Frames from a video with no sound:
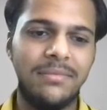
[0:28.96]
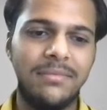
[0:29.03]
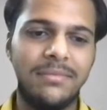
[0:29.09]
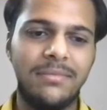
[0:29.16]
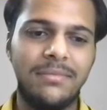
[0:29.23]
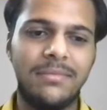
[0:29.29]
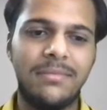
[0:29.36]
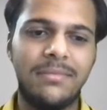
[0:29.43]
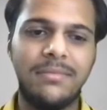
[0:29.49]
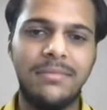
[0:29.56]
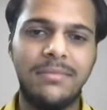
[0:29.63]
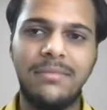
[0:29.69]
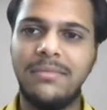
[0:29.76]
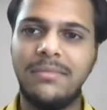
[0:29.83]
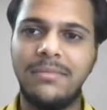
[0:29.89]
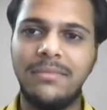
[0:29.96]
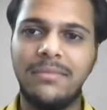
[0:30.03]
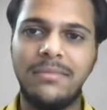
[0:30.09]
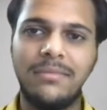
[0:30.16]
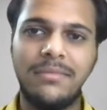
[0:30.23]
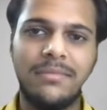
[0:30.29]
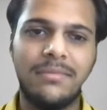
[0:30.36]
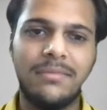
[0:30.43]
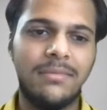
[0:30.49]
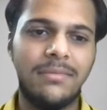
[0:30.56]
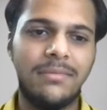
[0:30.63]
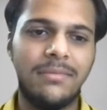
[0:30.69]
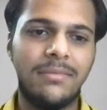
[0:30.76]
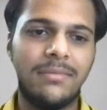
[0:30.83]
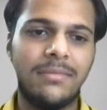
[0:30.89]

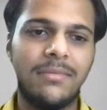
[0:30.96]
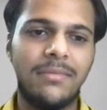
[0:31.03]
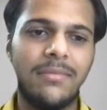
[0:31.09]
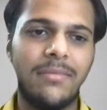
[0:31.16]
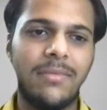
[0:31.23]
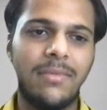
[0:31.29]
The person shown says nothing.